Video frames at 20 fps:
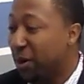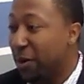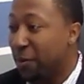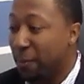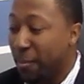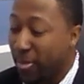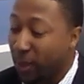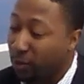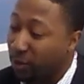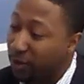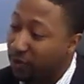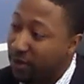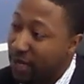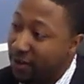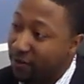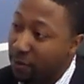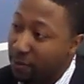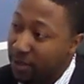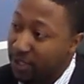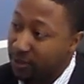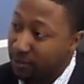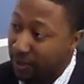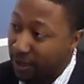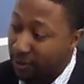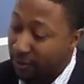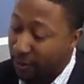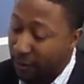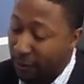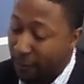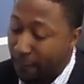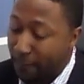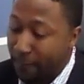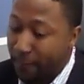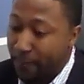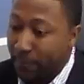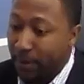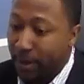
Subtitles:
but we've never missed payroll.